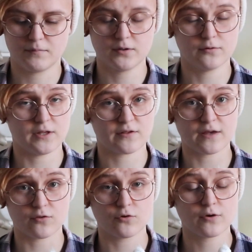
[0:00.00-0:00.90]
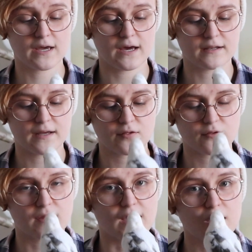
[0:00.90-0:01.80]
But no, these guys do get a nice
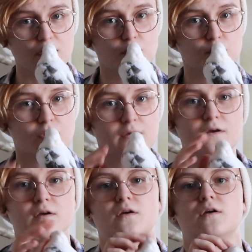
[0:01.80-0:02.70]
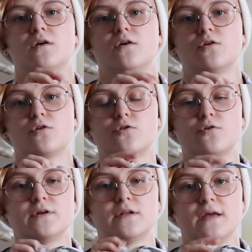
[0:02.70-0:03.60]
snack
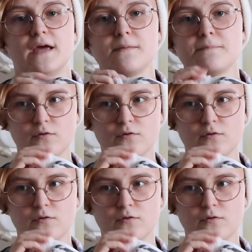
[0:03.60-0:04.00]
during the day.